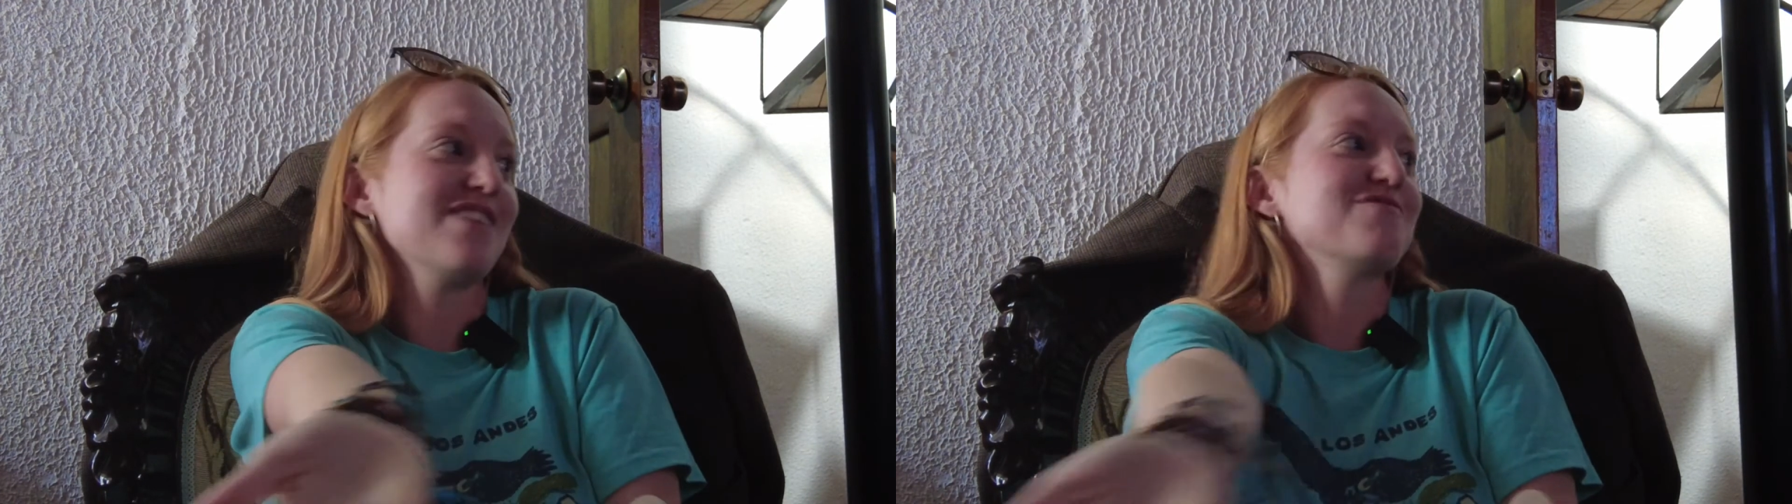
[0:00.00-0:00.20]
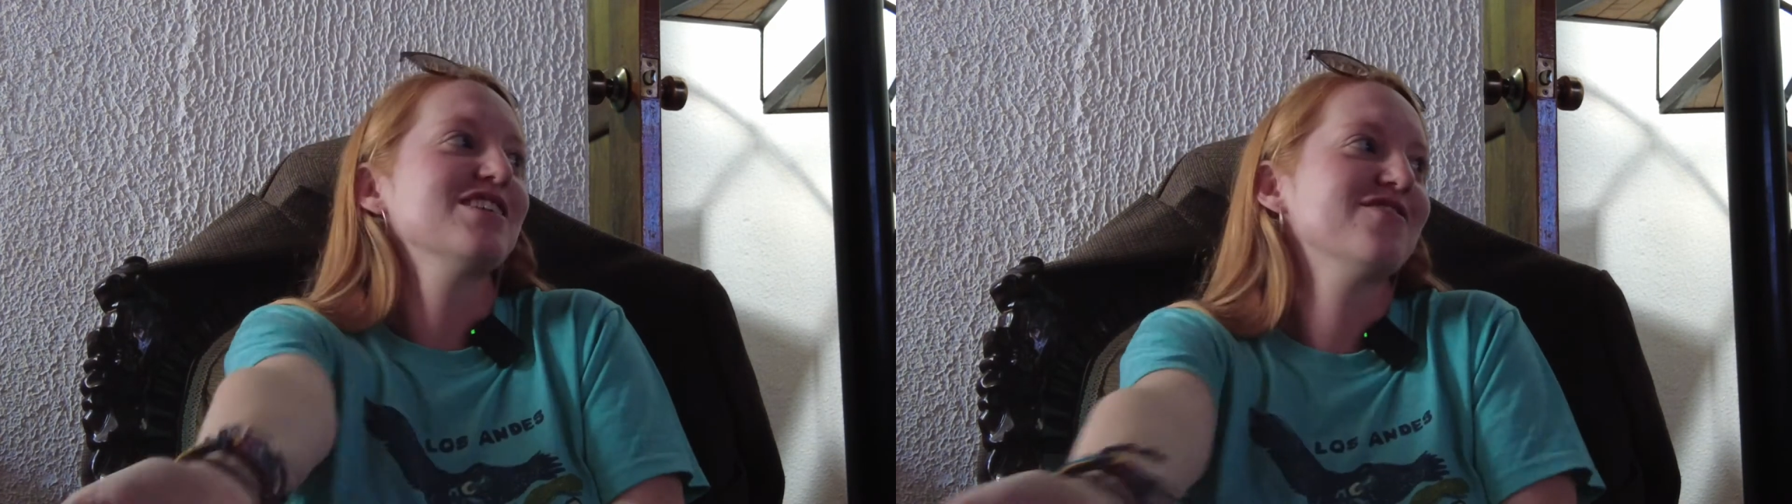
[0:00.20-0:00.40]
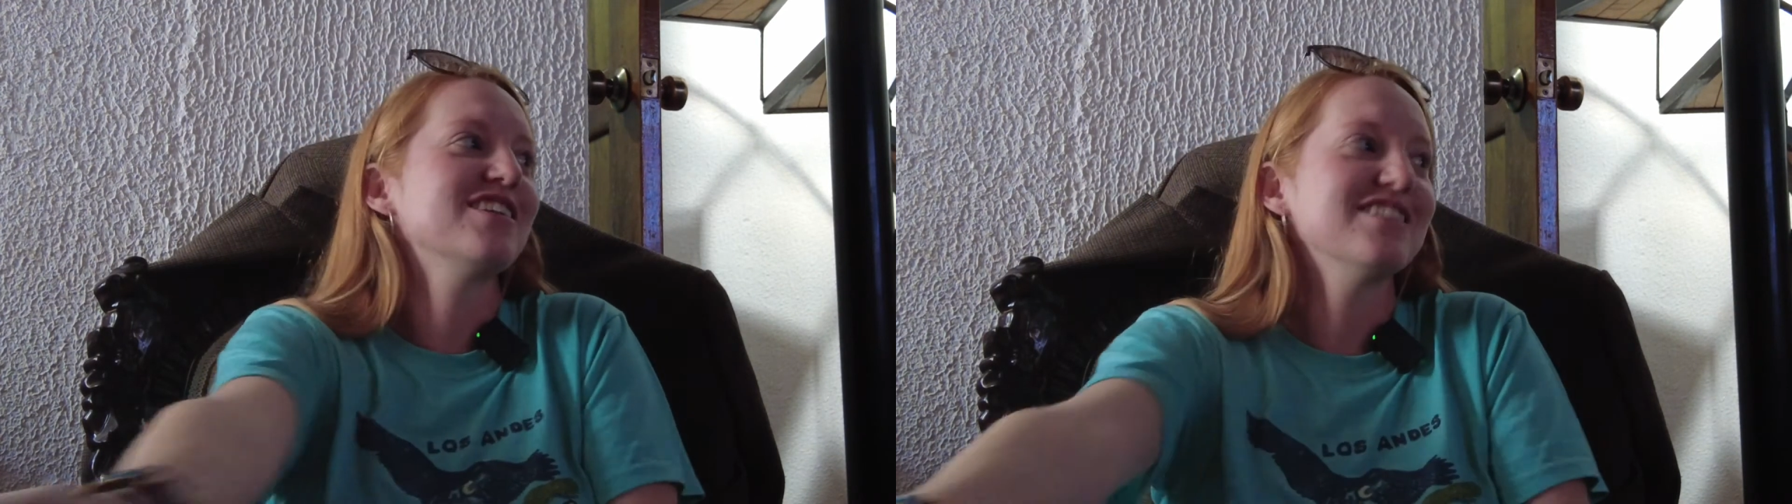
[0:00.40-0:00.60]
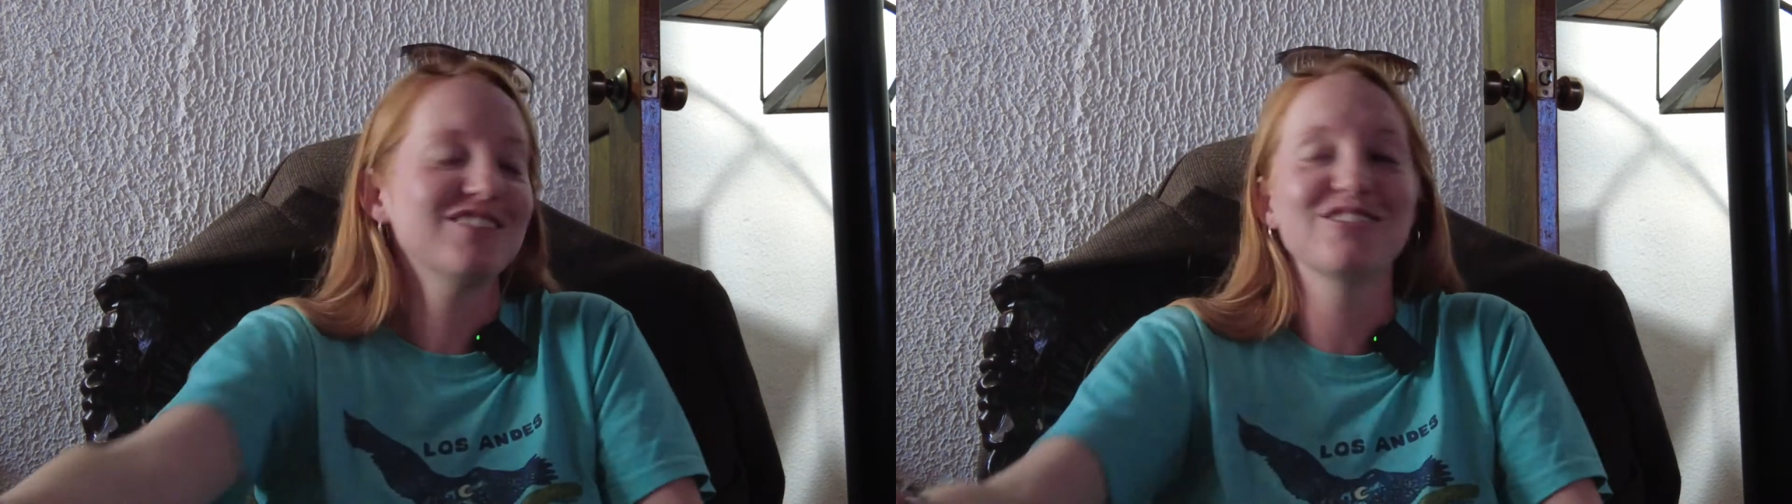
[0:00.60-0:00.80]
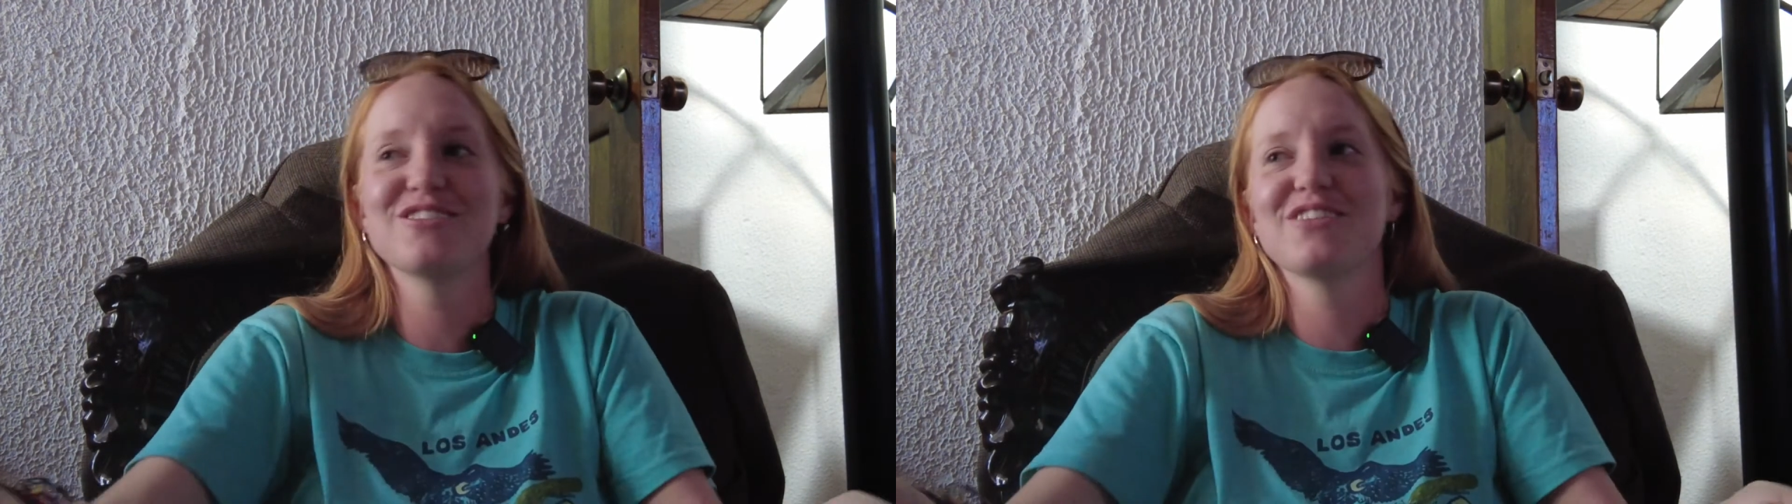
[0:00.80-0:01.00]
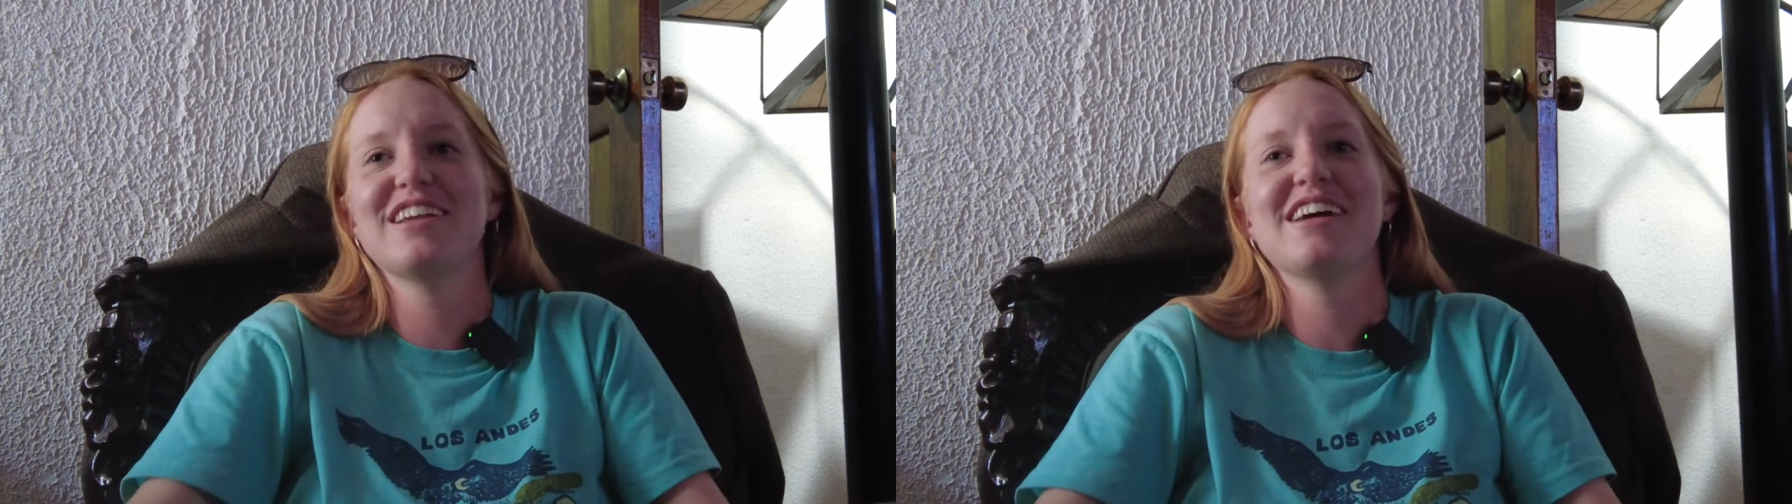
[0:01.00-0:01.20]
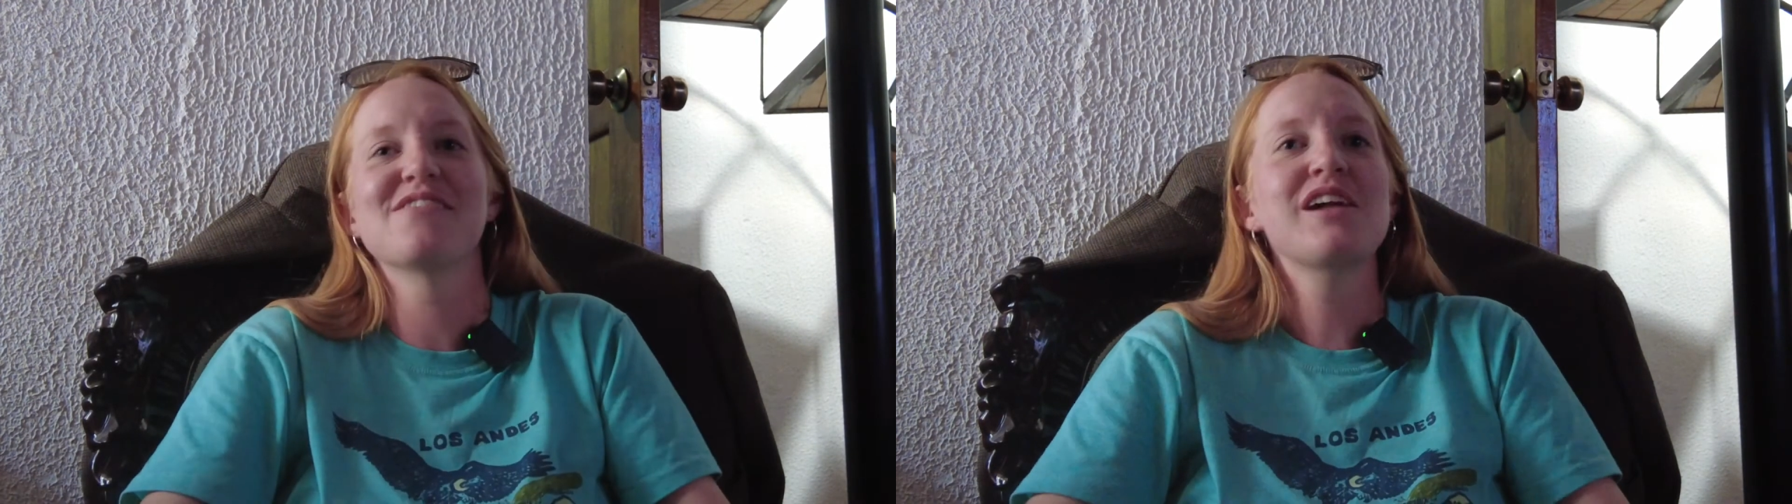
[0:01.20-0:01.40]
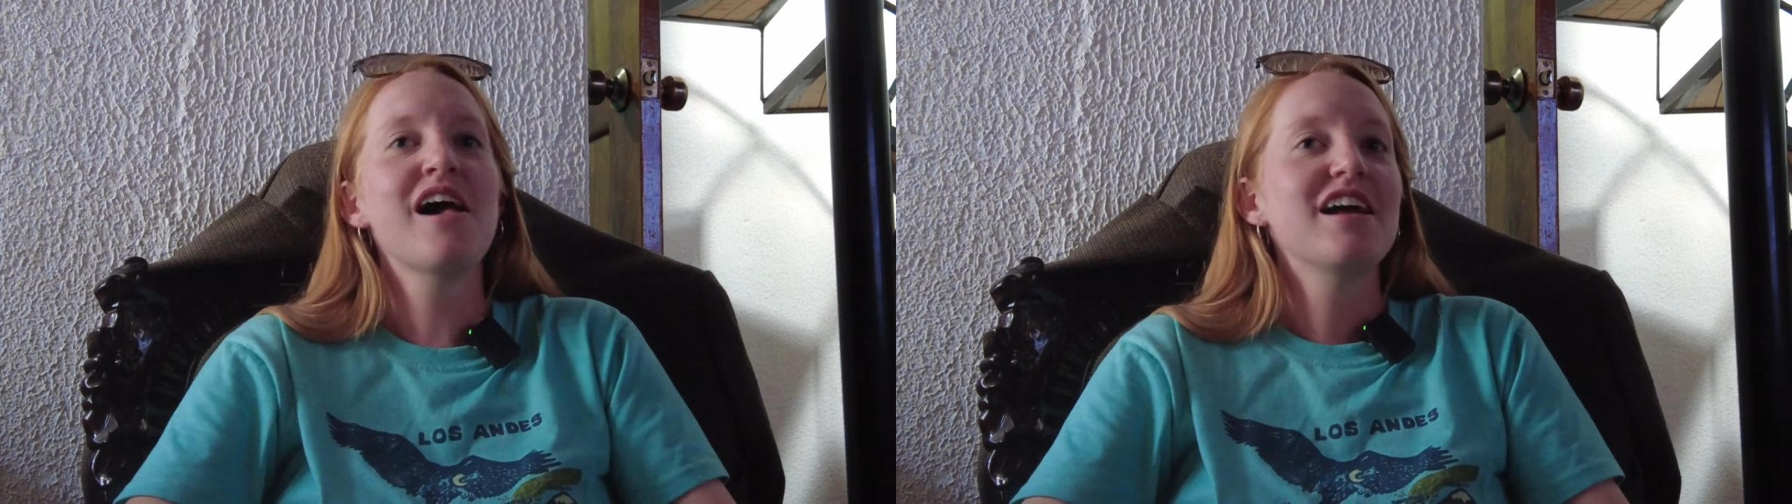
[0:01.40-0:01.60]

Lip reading: I'm giving it to you right now.